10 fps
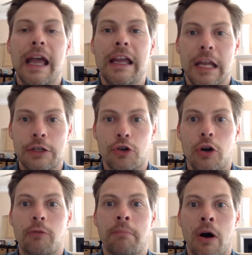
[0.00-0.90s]

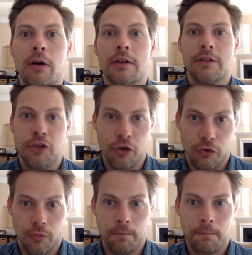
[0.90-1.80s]
intro part 2.
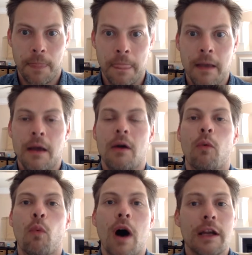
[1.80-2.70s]

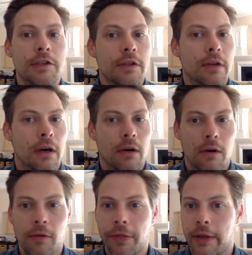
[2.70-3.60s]
Watch the
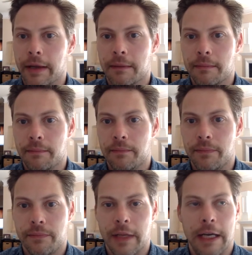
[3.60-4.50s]
whole thing.
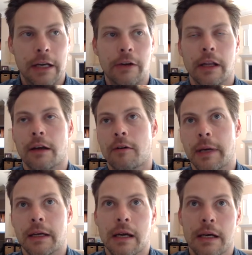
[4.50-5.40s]
I know you're like, oh my
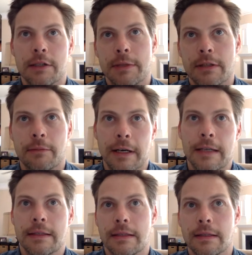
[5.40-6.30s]
gosh, Mr.
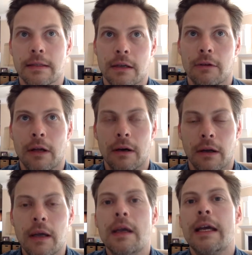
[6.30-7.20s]
Price, this is so long.
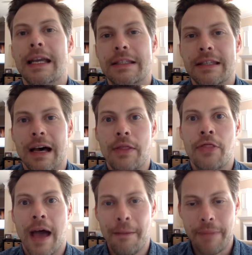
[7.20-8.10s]
It's not
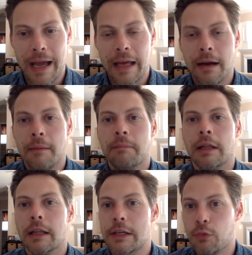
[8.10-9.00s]
that bad.
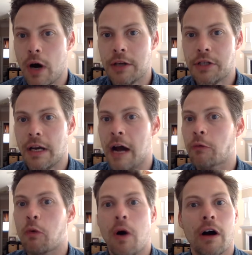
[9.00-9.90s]
Please watch it. I
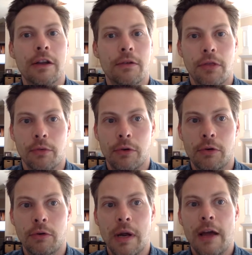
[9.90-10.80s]
will walk you
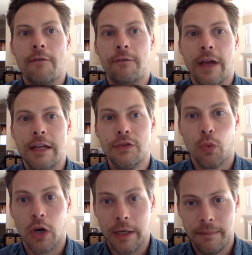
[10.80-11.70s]
through phase
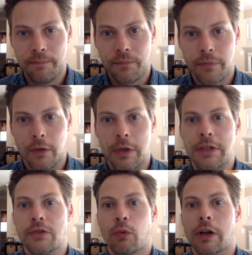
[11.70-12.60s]
1, which
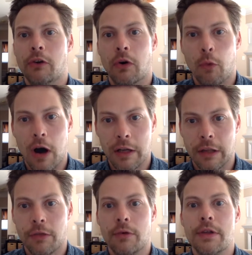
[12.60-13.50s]
is what you are walking
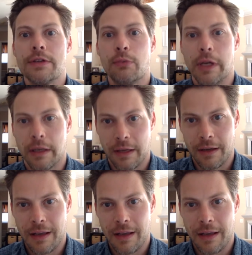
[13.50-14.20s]
through this week.